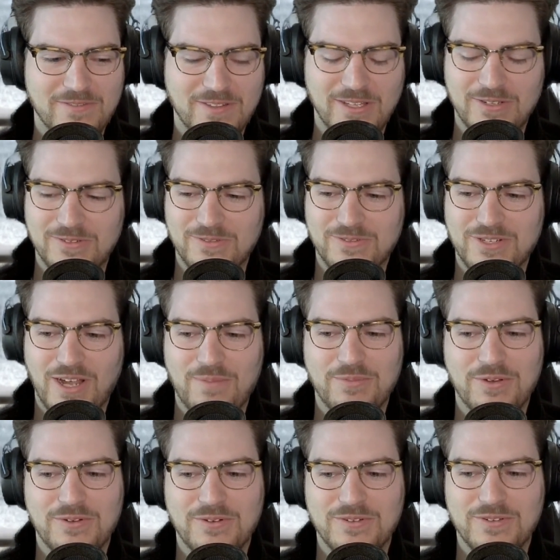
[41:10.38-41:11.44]
little shop
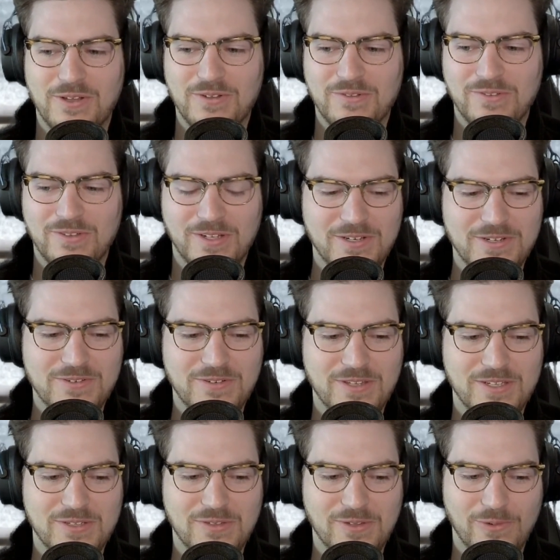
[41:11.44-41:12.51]
owners all over the country
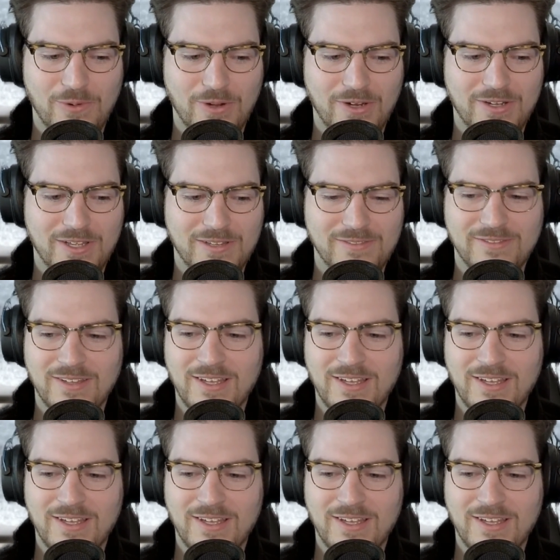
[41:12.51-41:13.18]
that do the work, and